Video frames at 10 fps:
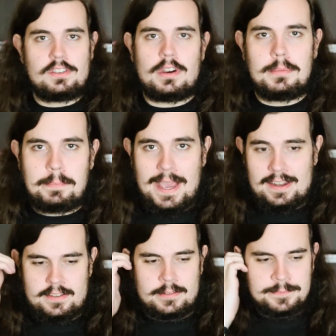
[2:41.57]
torn my
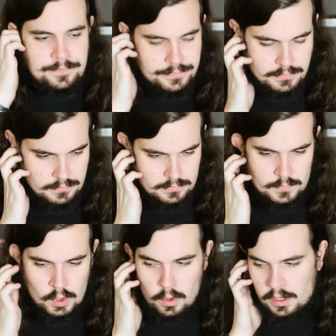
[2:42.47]
pants.
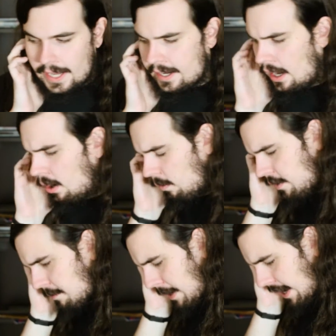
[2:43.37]
Or like, oh,
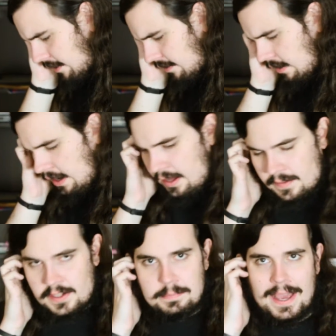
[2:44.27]
this pants,
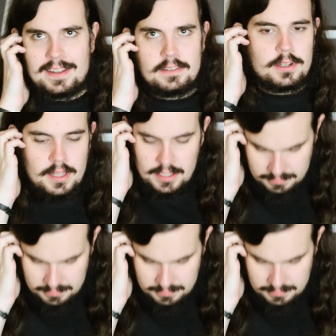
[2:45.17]
these pants look